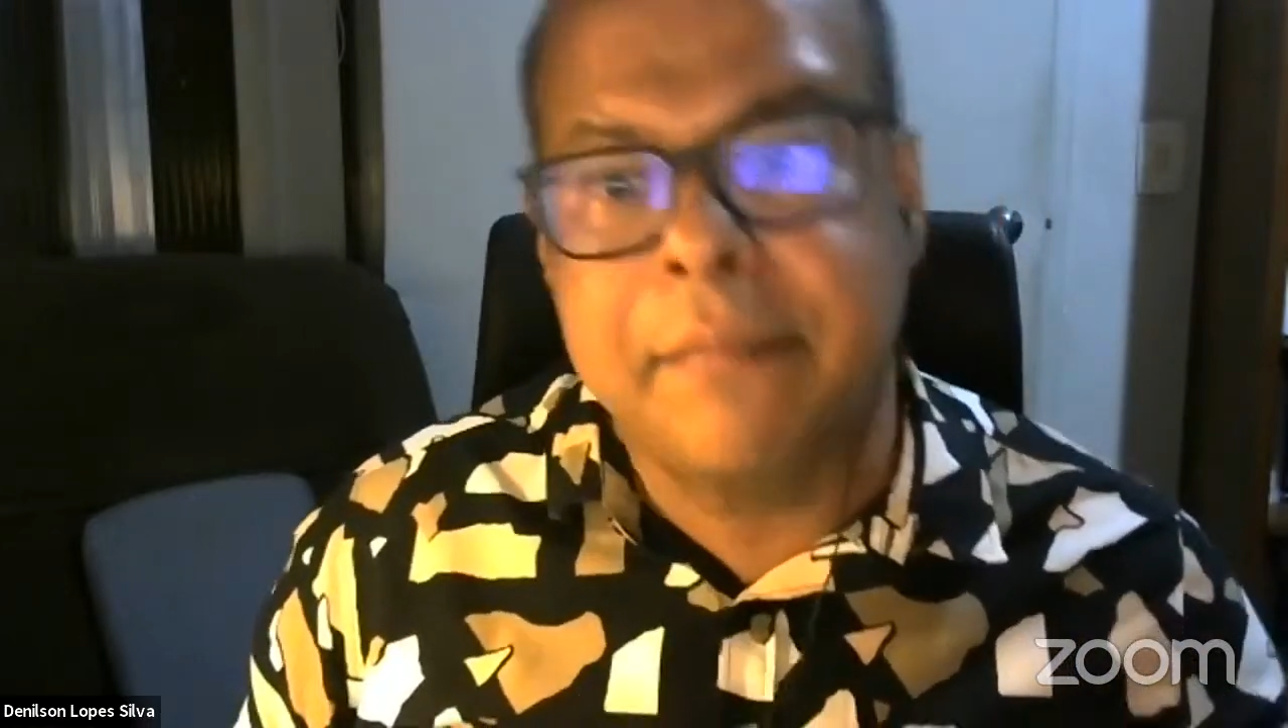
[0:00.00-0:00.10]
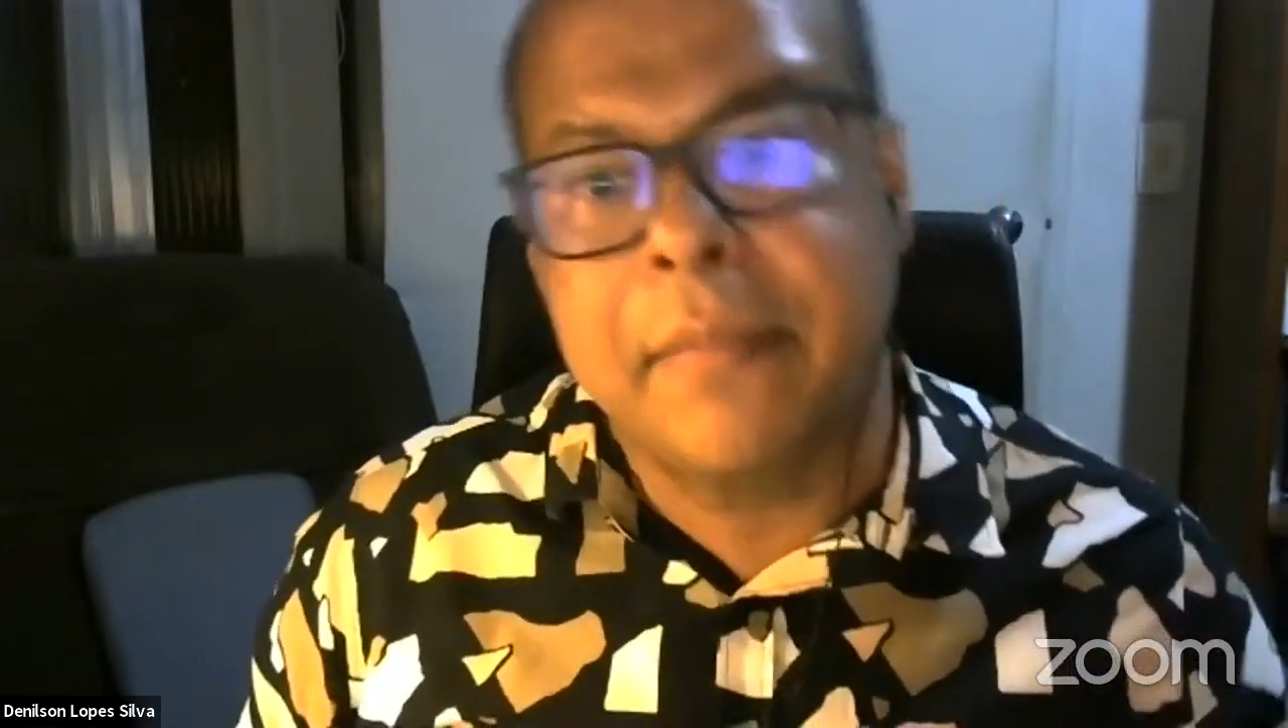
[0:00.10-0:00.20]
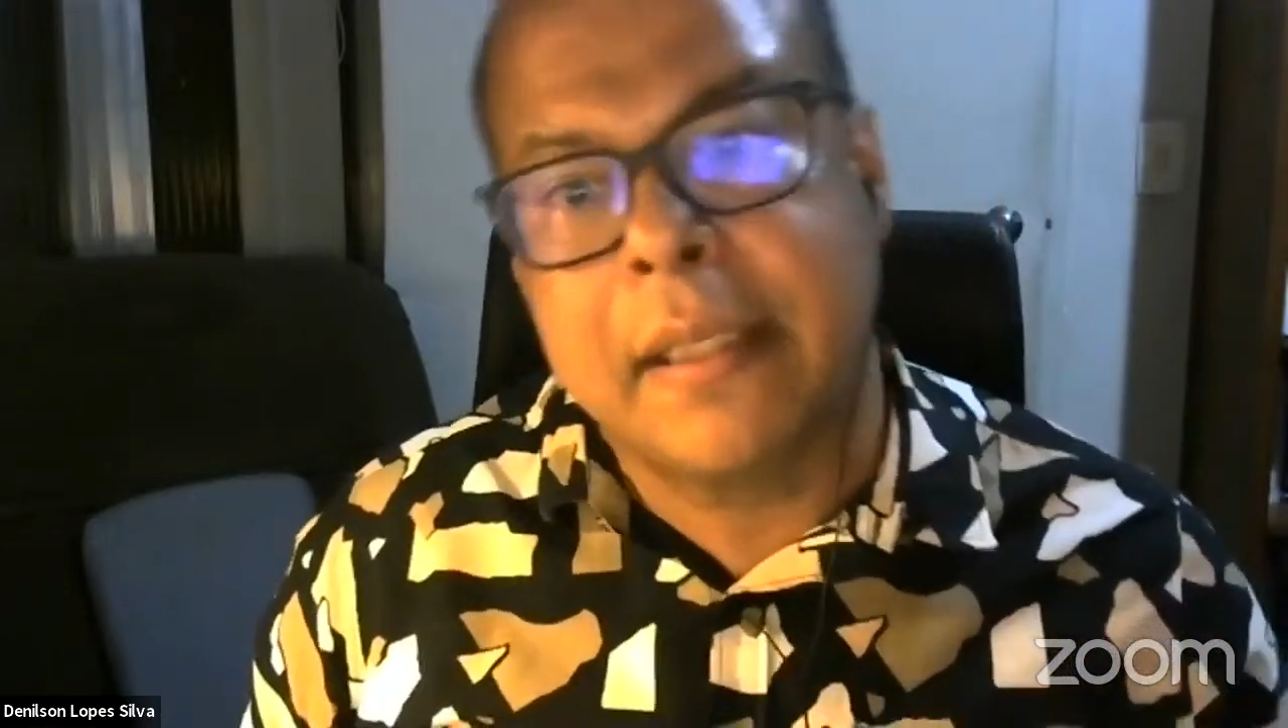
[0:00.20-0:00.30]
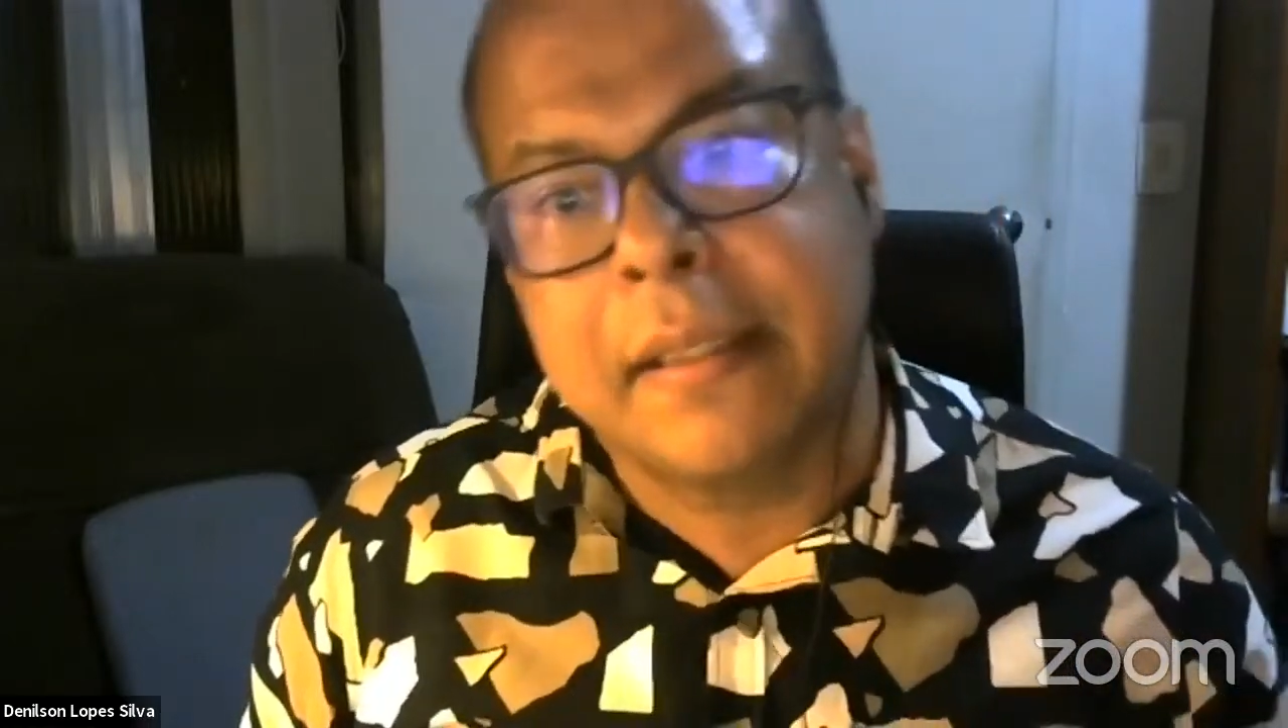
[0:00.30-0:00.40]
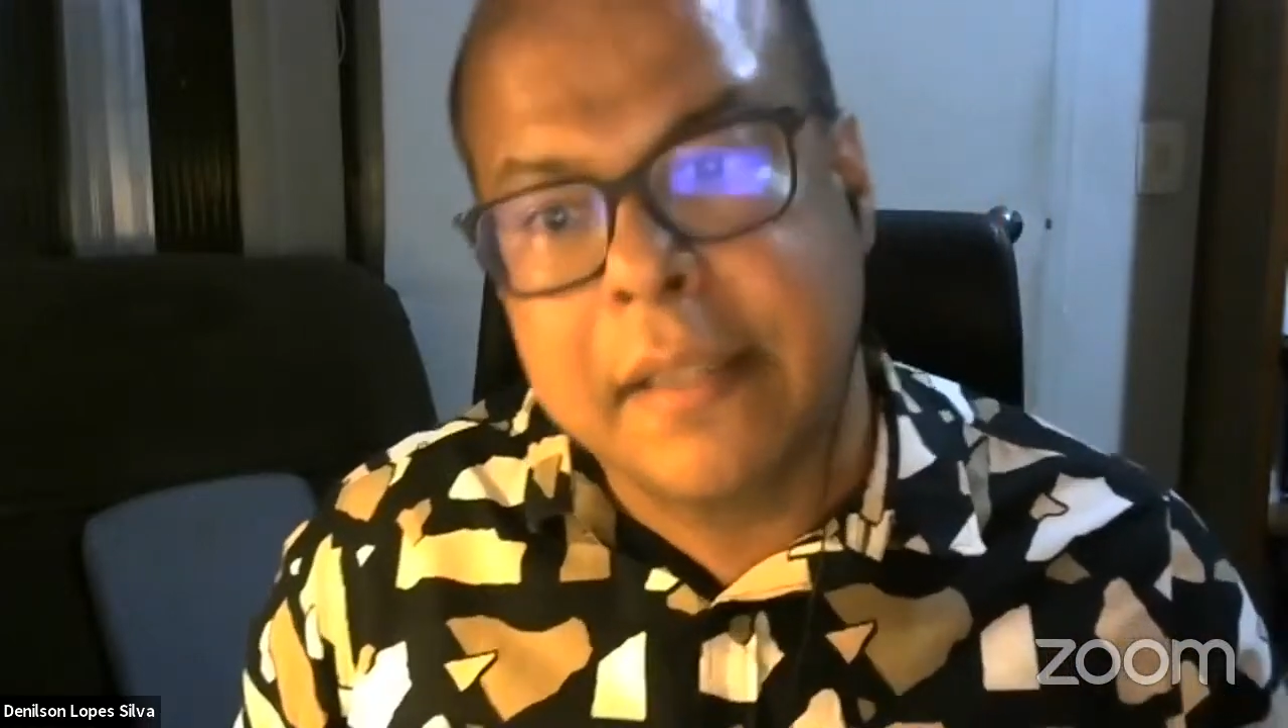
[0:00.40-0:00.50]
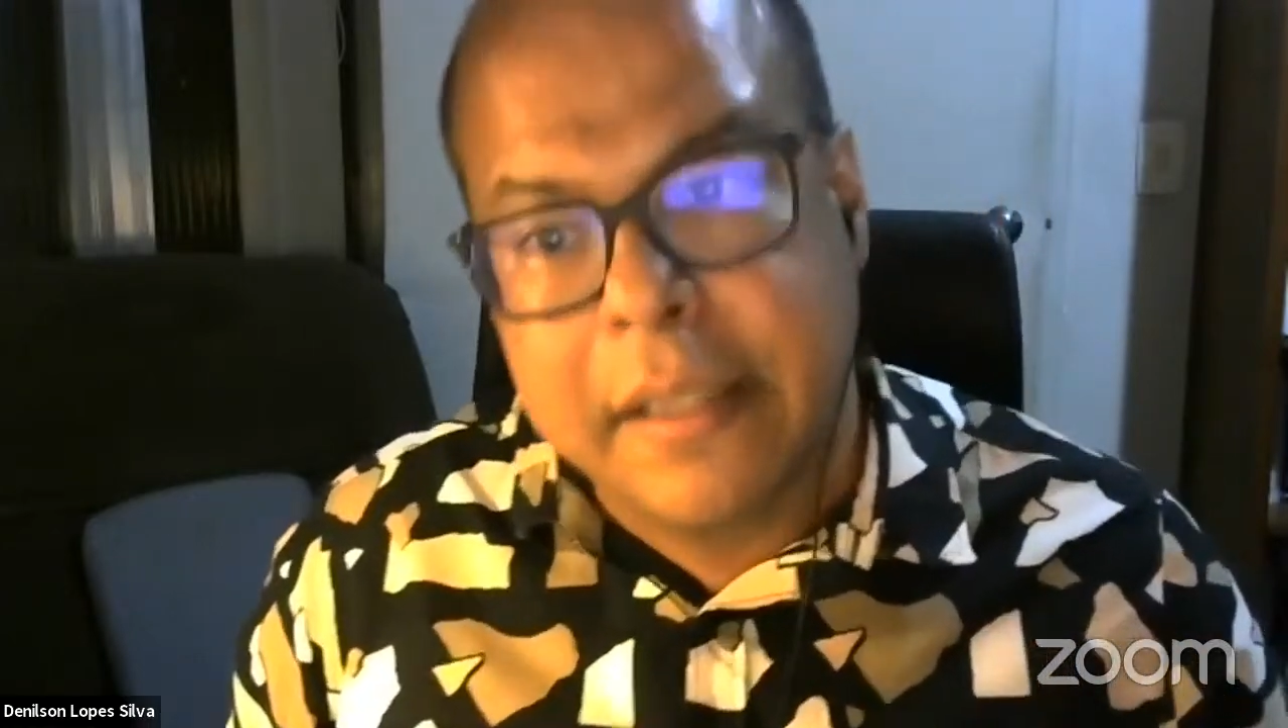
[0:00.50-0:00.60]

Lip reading: by